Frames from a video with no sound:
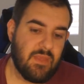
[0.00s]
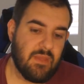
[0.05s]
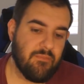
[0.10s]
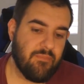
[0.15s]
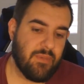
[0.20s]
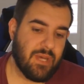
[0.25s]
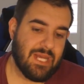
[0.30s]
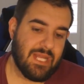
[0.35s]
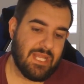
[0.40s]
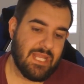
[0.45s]

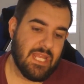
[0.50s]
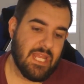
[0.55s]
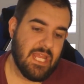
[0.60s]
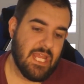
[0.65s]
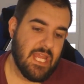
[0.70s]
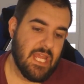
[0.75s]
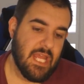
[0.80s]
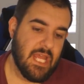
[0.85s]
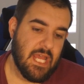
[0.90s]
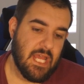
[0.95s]
But
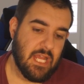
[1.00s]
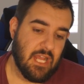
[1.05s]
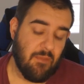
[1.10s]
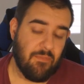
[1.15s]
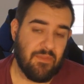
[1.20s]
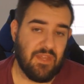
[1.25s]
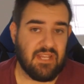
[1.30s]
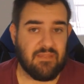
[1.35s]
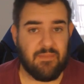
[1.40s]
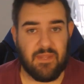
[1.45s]
a couple
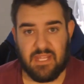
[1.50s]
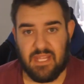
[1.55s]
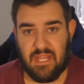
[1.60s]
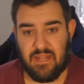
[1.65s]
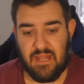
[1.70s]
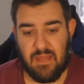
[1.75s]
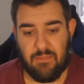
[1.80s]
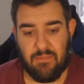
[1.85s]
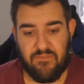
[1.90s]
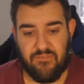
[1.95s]
things about the
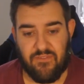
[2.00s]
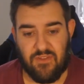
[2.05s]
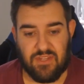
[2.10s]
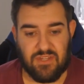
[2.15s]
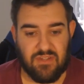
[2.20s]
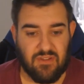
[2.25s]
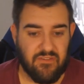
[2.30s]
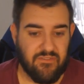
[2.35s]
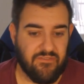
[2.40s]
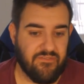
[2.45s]
TheKingNappy.
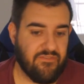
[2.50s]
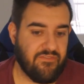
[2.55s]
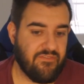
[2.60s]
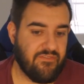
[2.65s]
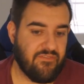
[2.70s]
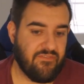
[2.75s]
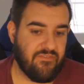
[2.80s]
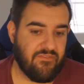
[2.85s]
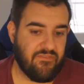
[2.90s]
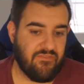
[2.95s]
First
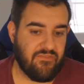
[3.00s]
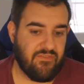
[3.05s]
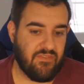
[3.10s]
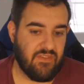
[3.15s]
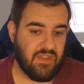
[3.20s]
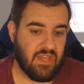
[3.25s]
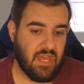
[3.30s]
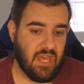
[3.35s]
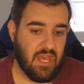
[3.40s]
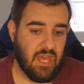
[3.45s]
off,
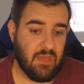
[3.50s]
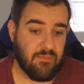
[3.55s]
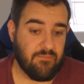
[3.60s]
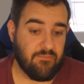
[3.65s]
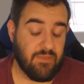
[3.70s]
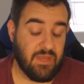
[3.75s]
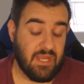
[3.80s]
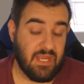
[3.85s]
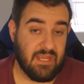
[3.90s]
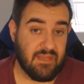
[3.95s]

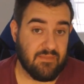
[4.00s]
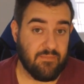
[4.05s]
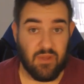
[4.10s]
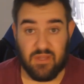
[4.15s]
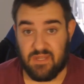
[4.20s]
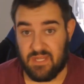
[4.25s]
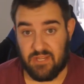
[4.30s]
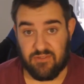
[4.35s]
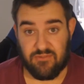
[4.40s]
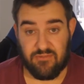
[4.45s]
he's
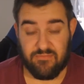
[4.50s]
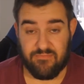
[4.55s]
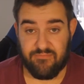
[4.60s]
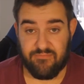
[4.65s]
bisexual.